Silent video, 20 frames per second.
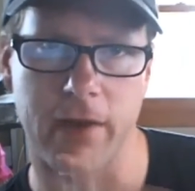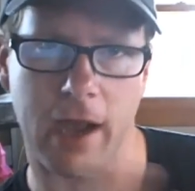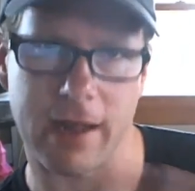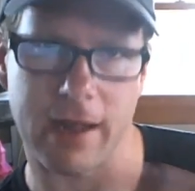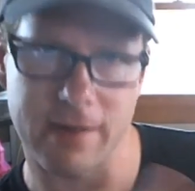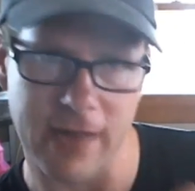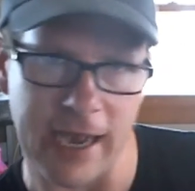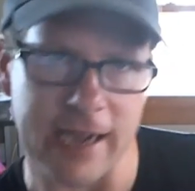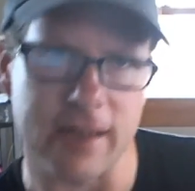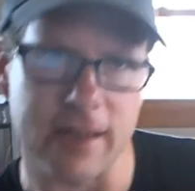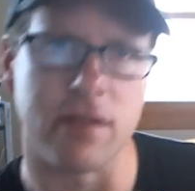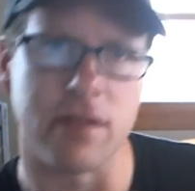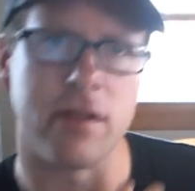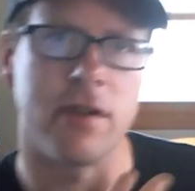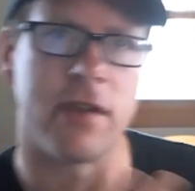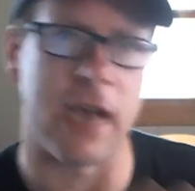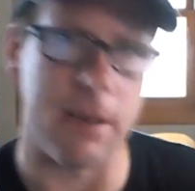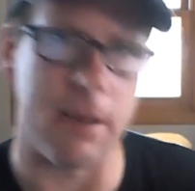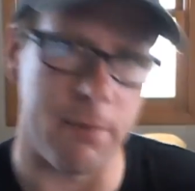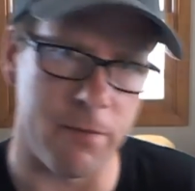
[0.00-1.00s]
I like the
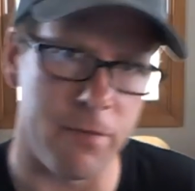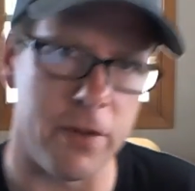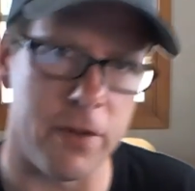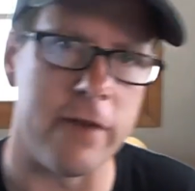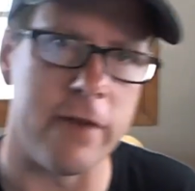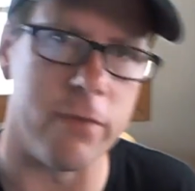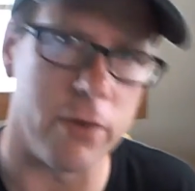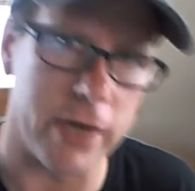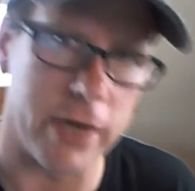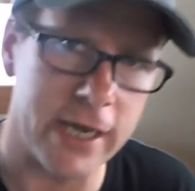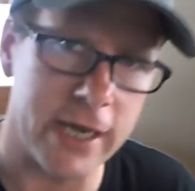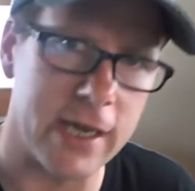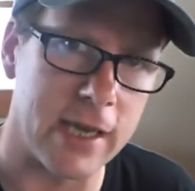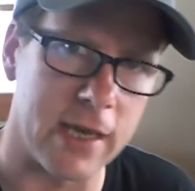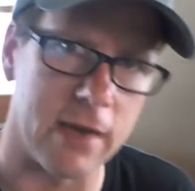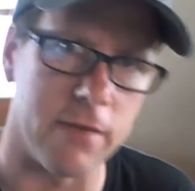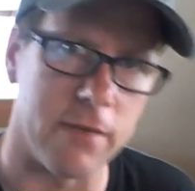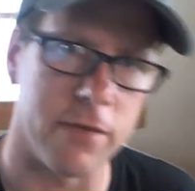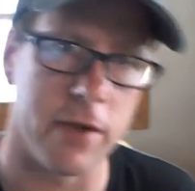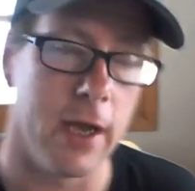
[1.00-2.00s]
type of flavor it
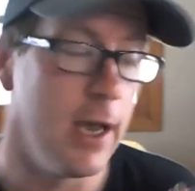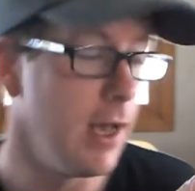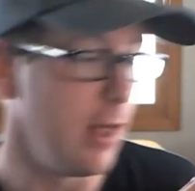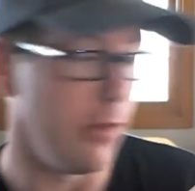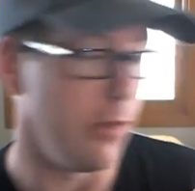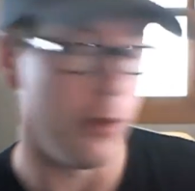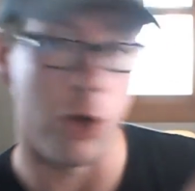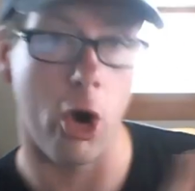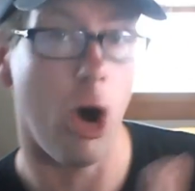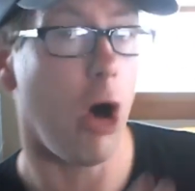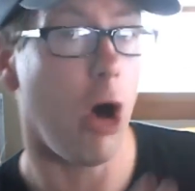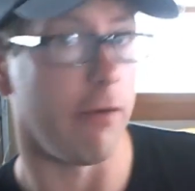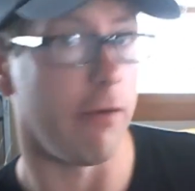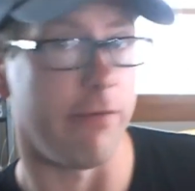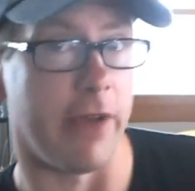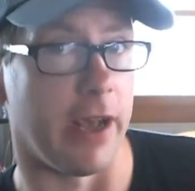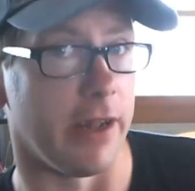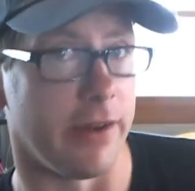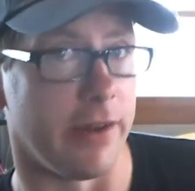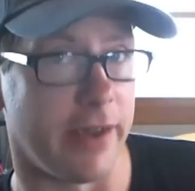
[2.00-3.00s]
gives. They're all
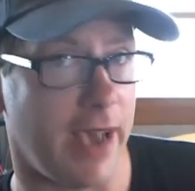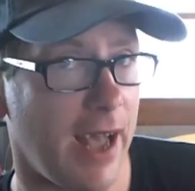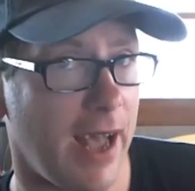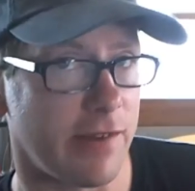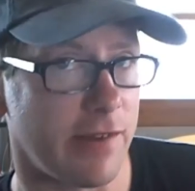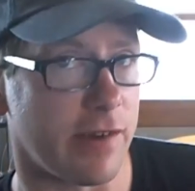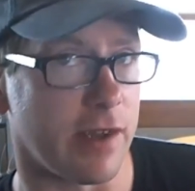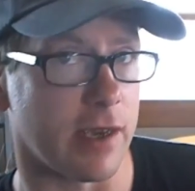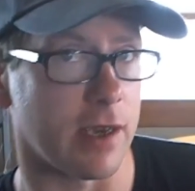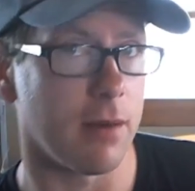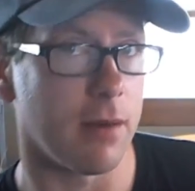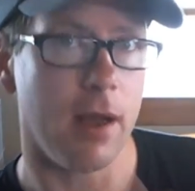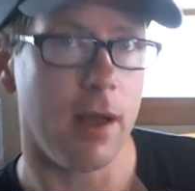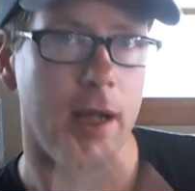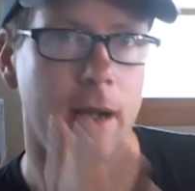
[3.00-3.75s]
fantastic.